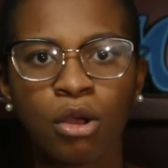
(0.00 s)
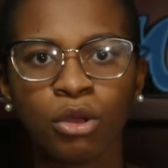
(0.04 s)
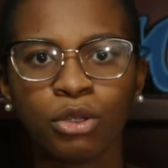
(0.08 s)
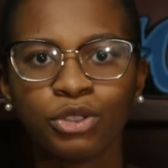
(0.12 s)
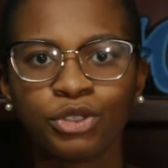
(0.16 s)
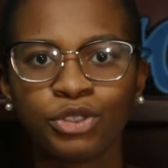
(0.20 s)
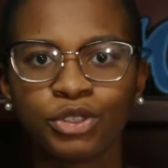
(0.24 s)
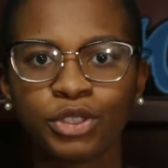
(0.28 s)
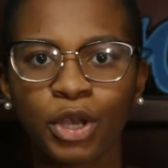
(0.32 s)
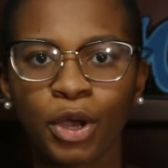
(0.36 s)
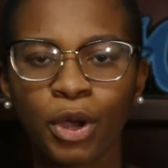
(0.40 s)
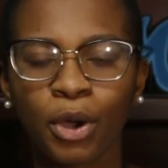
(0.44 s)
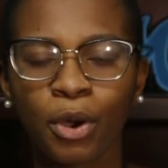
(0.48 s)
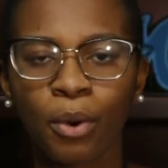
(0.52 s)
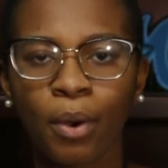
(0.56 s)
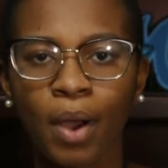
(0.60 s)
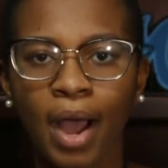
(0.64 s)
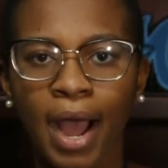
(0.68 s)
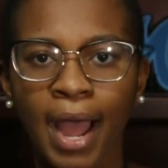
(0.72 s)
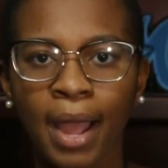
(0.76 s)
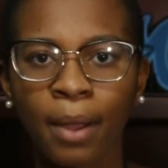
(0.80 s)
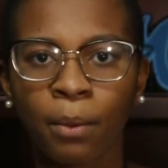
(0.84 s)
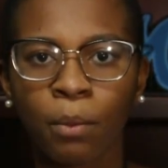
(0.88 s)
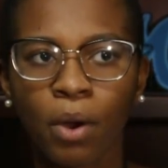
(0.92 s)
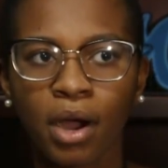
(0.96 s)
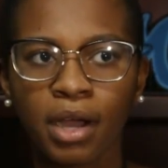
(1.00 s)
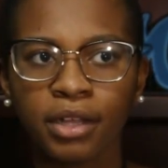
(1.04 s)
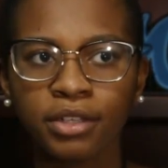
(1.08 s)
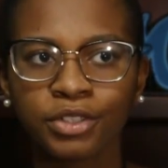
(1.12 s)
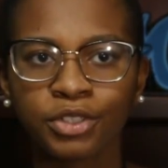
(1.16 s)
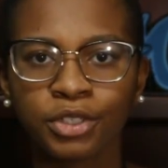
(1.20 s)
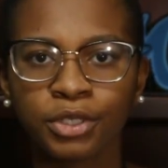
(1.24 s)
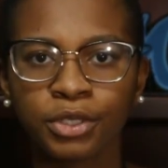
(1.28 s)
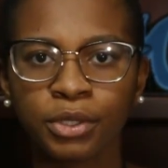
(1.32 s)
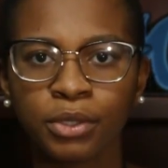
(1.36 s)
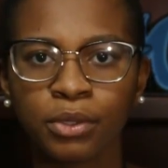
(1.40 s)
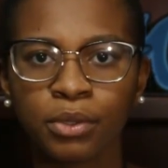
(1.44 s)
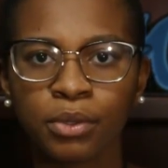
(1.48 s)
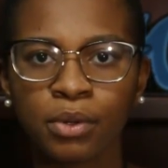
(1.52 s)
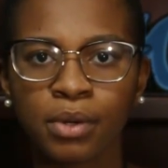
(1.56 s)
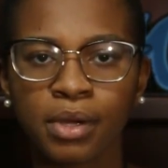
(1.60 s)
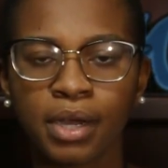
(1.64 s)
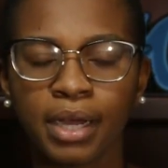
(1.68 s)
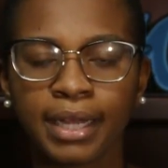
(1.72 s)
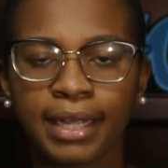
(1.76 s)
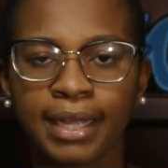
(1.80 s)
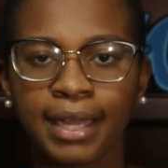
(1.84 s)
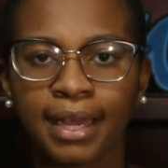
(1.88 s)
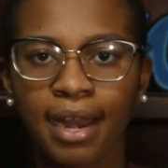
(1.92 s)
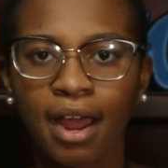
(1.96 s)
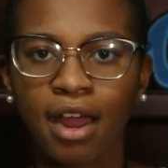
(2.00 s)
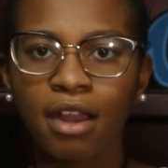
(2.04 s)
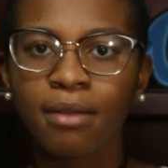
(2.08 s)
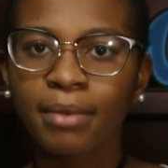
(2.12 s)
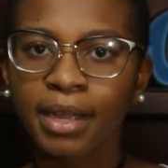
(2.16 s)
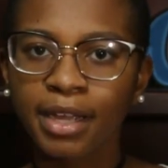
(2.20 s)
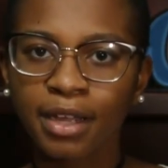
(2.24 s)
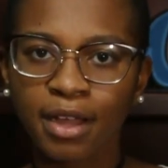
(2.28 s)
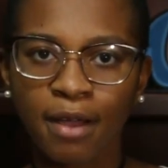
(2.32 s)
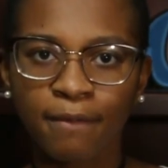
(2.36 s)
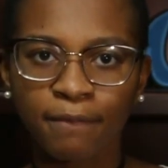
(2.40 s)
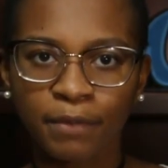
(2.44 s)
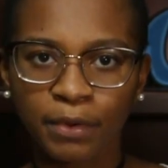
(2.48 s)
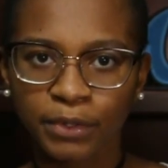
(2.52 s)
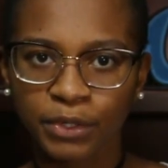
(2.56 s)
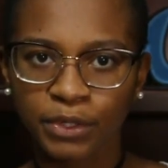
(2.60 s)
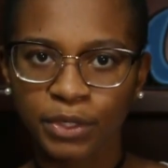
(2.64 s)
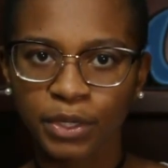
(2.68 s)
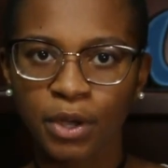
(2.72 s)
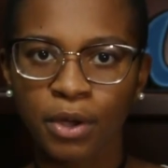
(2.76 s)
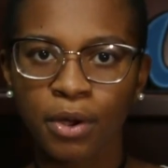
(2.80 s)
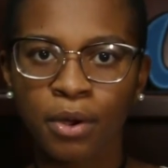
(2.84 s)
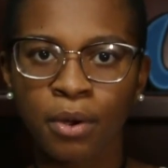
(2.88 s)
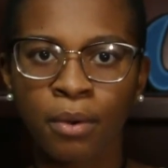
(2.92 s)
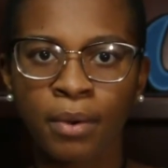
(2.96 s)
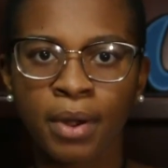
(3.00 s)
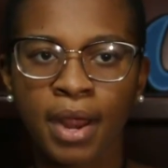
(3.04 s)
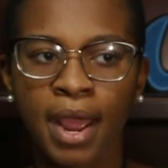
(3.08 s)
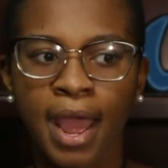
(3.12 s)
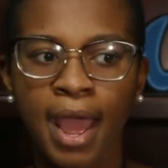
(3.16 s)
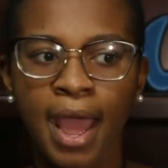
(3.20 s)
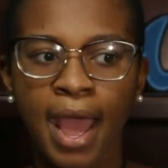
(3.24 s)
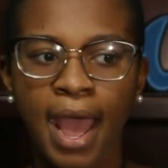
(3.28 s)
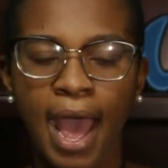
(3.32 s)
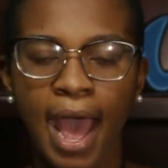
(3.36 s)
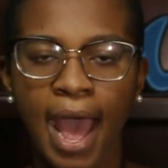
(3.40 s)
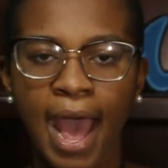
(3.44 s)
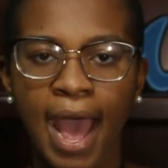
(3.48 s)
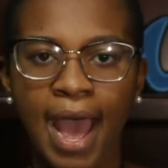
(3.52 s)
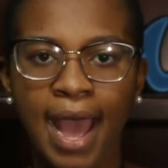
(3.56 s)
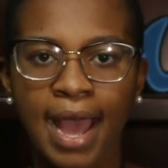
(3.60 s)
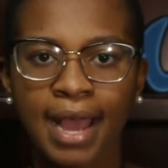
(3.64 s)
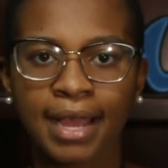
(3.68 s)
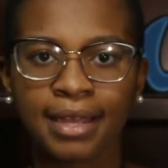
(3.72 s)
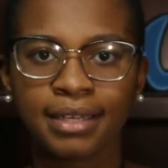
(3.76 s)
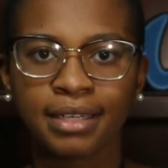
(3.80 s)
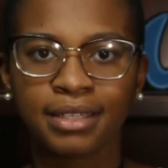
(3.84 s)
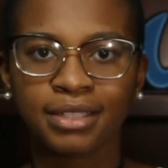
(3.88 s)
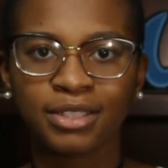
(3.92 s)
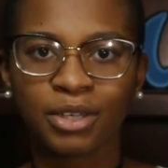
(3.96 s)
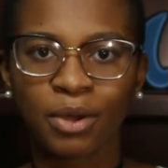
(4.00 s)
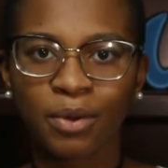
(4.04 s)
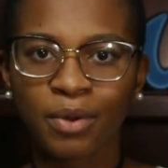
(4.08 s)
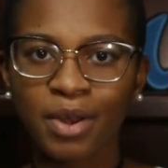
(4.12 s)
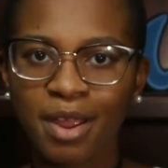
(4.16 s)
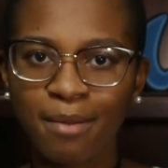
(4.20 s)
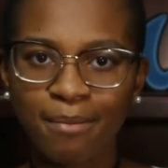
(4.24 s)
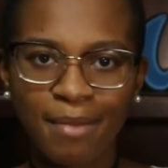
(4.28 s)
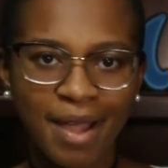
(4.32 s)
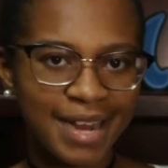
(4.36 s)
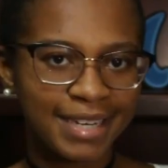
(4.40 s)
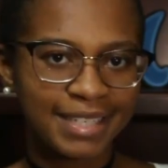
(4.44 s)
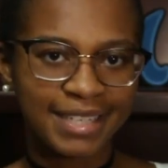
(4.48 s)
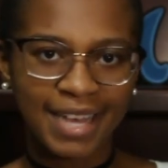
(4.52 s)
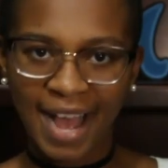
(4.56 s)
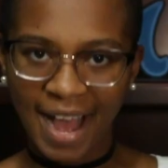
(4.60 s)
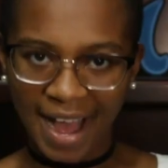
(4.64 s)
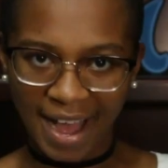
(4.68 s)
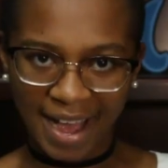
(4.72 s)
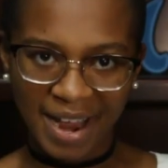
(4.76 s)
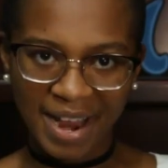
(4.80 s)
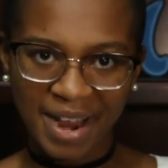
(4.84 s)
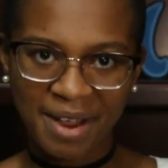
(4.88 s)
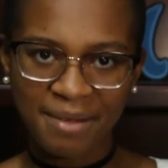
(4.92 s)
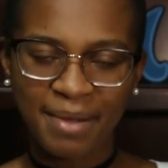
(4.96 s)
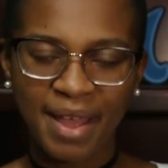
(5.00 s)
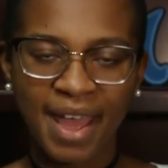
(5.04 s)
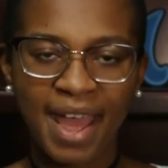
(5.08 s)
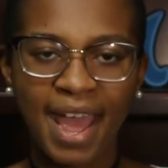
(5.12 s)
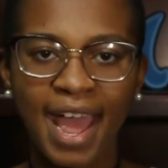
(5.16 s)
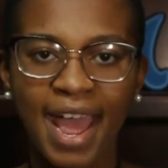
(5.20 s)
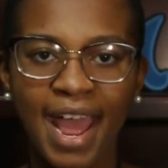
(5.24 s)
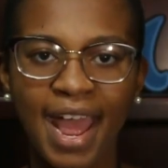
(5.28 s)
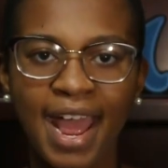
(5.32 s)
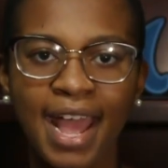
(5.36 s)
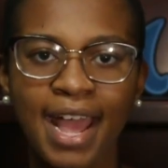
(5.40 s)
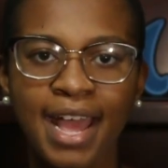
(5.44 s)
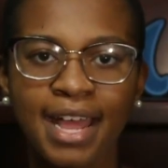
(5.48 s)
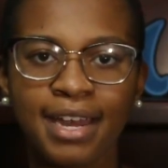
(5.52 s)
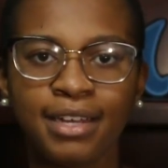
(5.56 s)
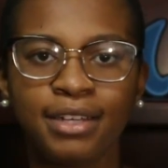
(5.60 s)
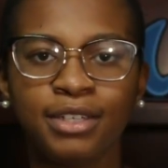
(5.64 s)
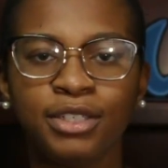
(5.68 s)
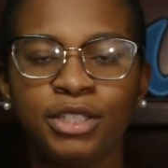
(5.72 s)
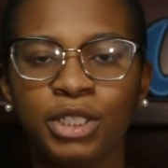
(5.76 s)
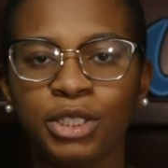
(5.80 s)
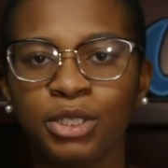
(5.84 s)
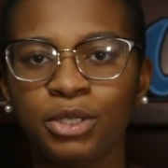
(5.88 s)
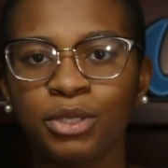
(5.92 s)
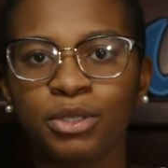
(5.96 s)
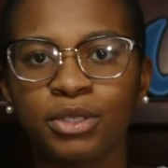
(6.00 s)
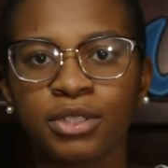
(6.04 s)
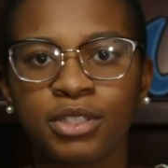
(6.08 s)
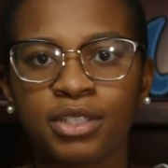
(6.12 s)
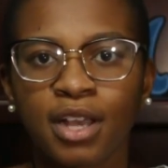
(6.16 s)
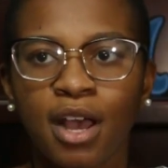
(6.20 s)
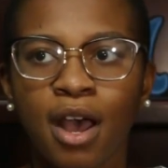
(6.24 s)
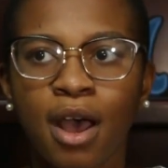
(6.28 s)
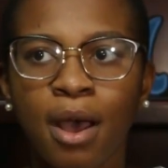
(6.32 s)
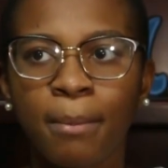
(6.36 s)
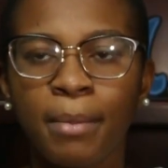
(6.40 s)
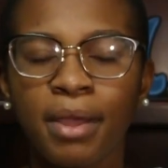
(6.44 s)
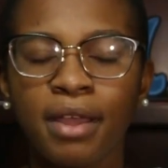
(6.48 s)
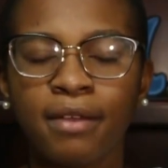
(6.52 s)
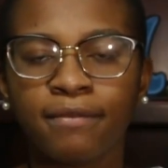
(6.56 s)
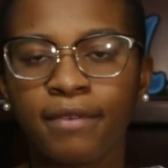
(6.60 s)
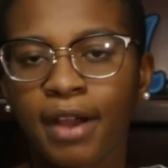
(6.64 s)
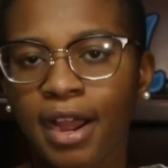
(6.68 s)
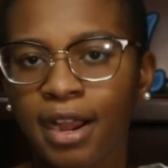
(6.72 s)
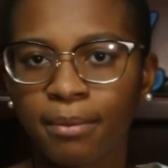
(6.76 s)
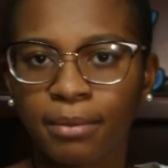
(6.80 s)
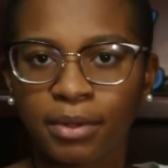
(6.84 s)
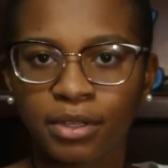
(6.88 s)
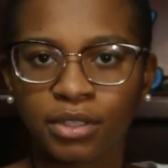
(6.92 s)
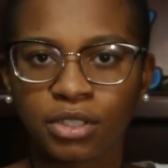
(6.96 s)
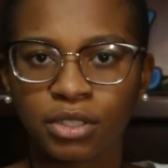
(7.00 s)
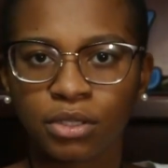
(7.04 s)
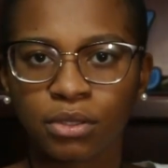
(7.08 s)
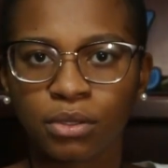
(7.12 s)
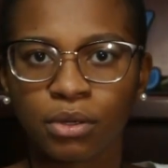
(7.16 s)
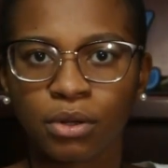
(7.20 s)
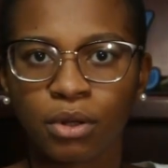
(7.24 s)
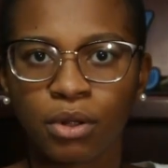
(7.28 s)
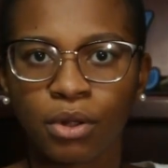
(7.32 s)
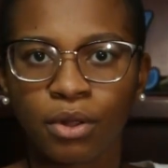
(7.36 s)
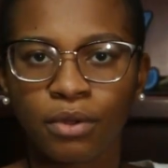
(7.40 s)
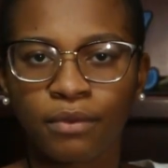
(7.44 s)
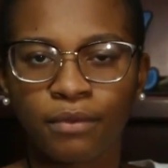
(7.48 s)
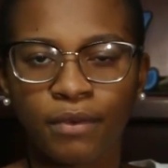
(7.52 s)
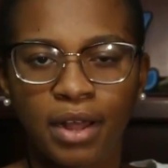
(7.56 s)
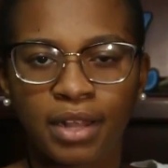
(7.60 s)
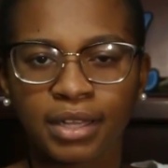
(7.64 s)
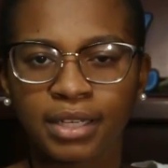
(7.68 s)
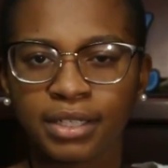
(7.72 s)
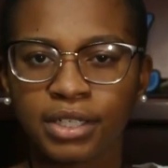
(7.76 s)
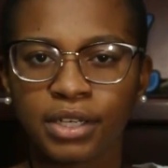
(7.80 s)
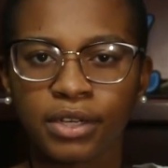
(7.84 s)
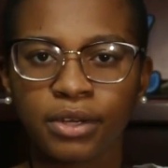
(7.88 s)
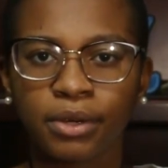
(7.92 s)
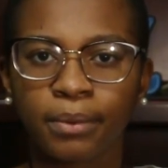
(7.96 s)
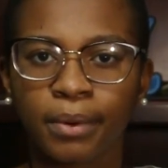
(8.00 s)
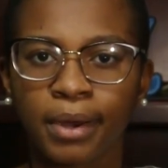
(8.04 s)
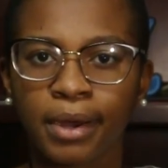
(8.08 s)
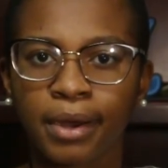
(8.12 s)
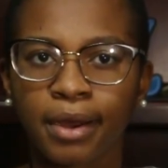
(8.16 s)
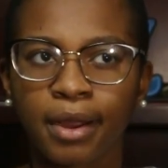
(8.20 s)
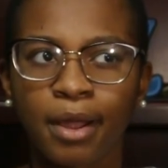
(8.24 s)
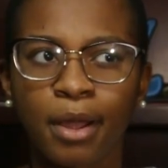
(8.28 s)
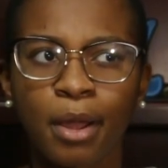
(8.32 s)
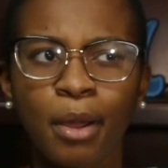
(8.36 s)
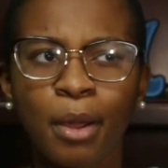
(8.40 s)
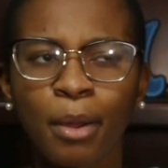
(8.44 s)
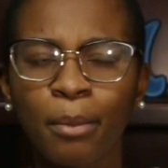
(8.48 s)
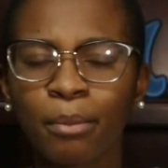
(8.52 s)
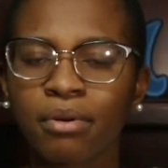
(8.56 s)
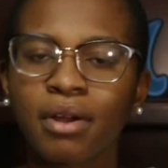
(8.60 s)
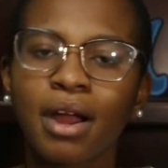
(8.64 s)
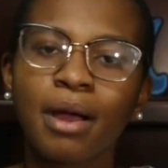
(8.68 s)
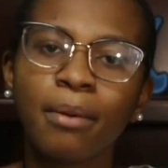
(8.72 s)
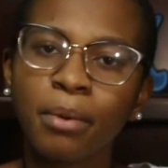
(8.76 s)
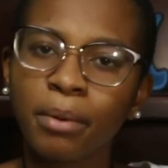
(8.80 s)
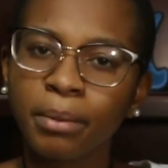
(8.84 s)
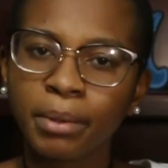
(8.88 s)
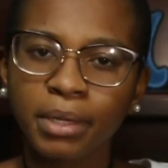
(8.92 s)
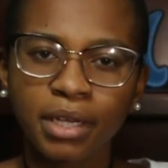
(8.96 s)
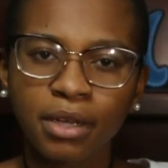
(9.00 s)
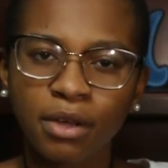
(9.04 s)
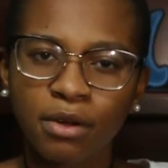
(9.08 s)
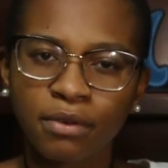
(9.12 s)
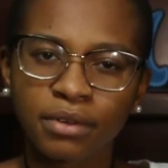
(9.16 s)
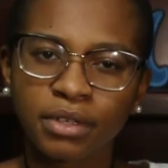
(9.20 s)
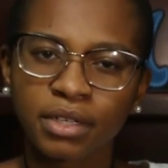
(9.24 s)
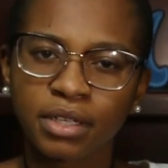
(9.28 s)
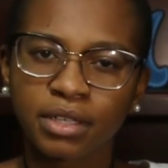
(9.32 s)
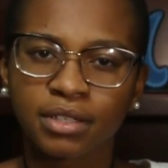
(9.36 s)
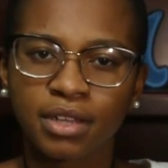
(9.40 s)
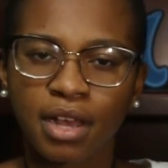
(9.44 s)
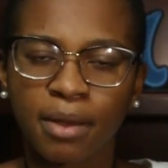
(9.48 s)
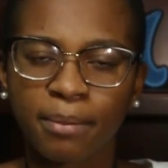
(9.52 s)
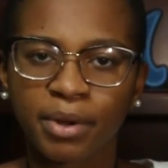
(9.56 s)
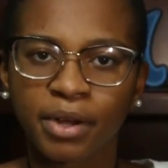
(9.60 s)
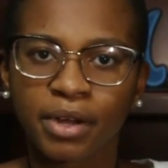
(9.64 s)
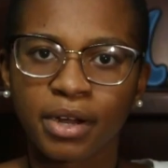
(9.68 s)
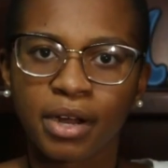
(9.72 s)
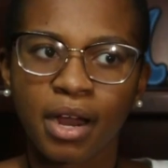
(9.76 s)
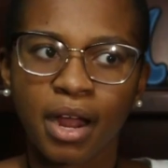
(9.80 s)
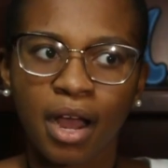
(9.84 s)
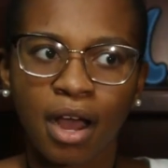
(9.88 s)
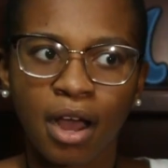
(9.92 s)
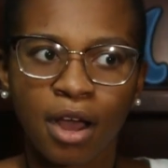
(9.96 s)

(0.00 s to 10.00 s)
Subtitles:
So I want to get out of my comfort zone and donate my time and do some environmental volunteer work probably over the summer.